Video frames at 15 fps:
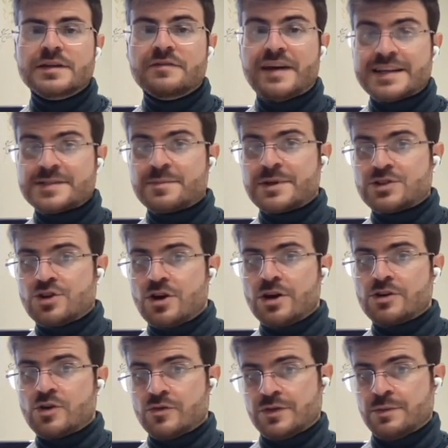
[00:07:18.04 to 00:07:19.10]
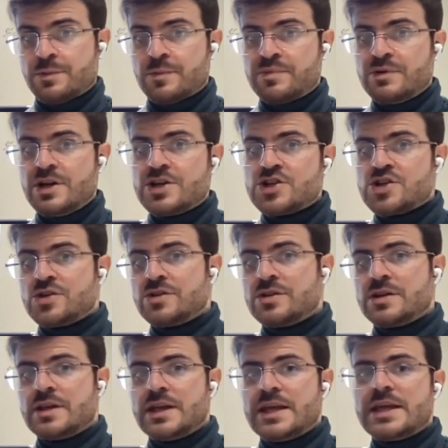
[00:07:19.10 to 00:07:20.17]
the vast majority of the population
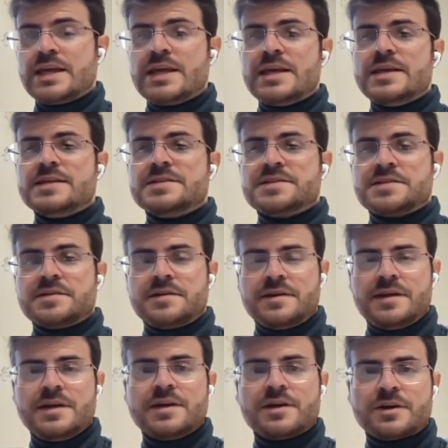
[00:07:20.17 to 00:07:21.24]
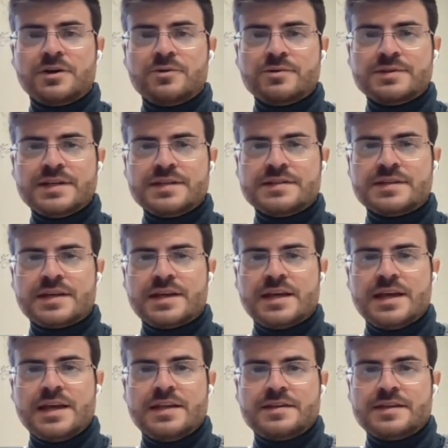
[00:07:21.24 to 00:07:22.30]
is included
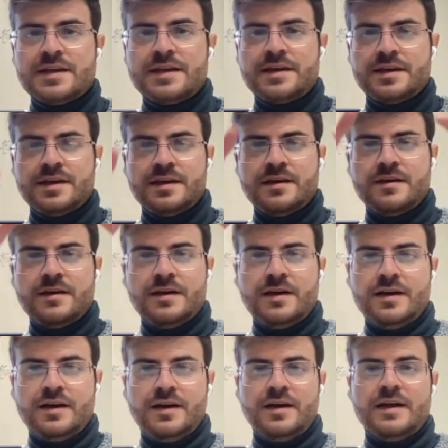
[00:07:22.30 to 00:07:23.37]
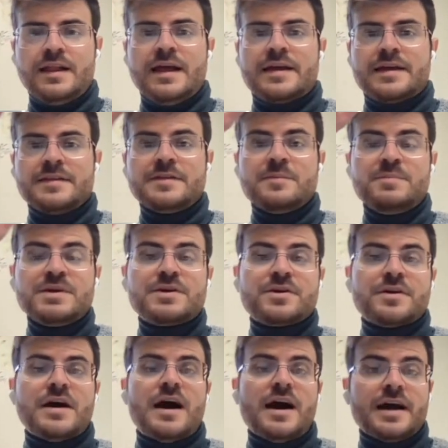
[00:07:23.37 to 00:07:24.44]
in the in the
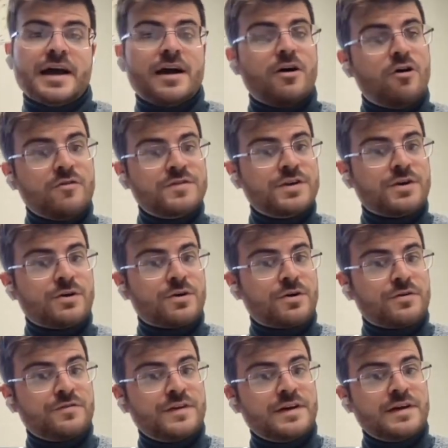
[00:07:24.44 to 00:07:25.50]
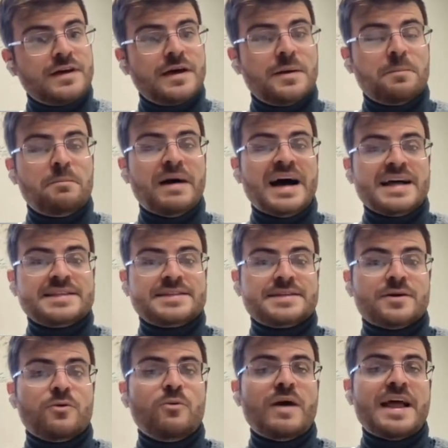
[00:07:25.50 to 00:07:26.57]
bigger area of the curve, but
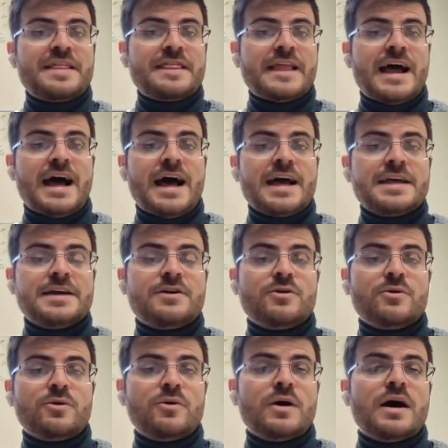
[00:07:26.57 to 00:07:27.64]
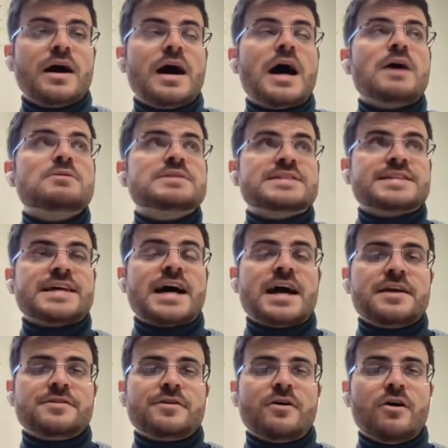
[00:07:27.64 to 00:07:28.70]
when I go
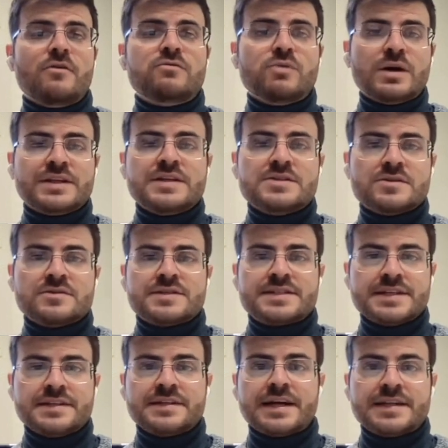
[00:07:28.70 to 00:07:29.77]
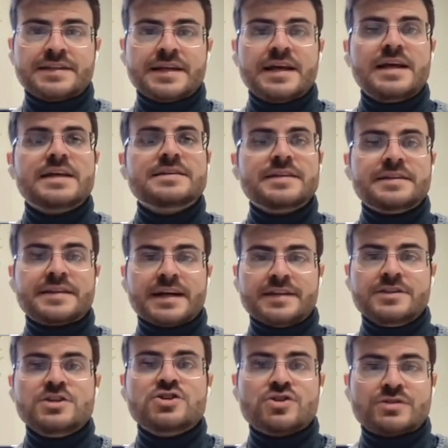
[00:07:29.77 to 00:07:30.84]
outside of what is considered the
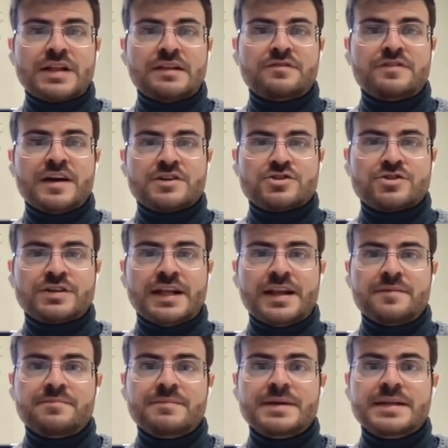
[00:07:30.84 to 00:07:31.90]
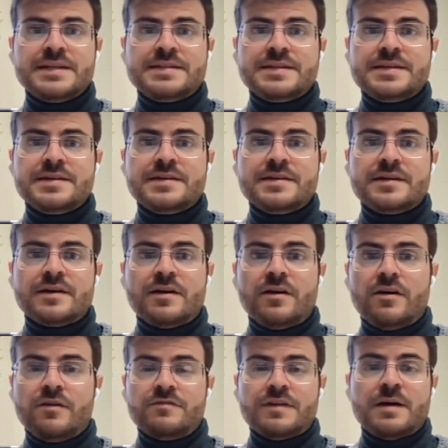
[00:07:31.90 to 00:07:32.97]
traditional functional ability
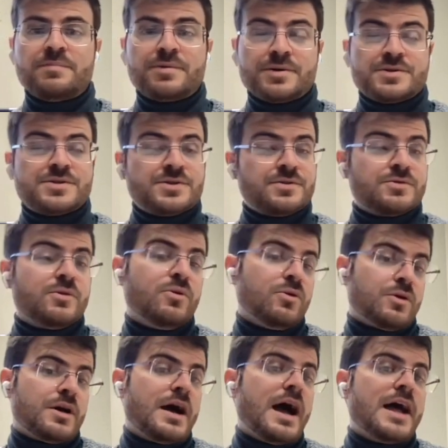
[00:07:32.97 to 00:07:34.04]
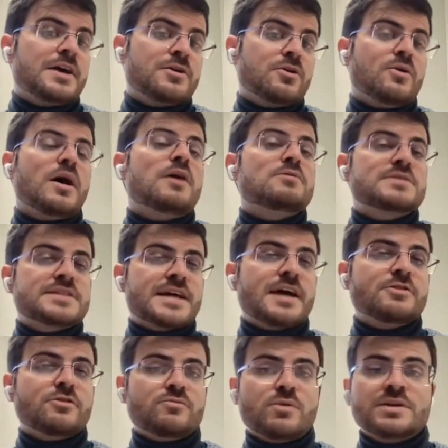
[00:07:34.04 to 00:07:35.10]
of a person, or I go
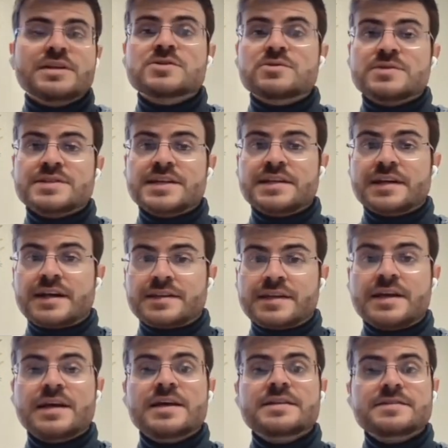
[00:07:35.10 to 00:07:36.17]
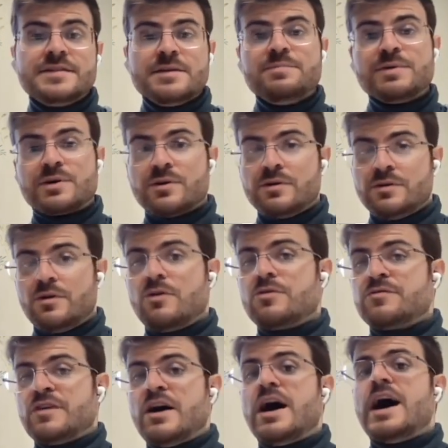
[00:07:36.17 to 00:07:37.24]
outside of what is considered typical
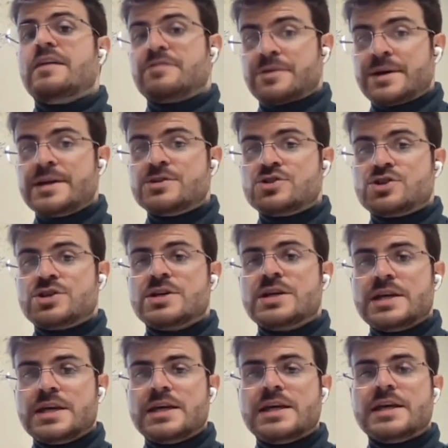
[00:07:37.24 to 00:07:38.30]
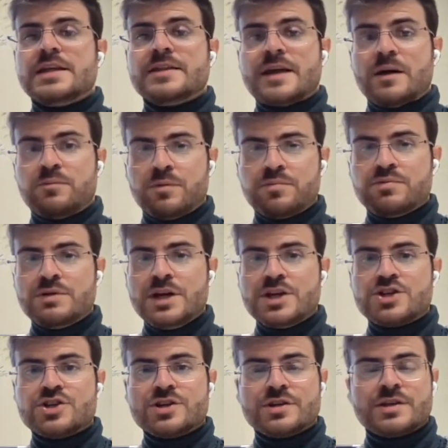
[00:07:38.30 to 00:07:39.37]
or average in a
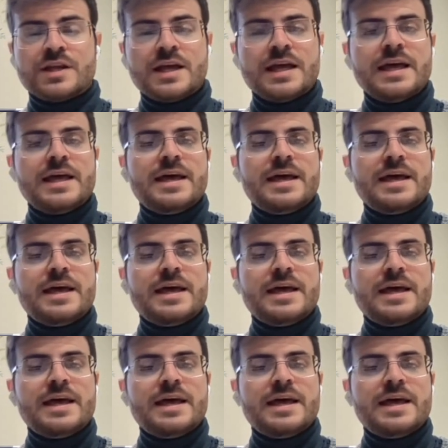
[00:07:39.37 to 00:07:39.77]
population,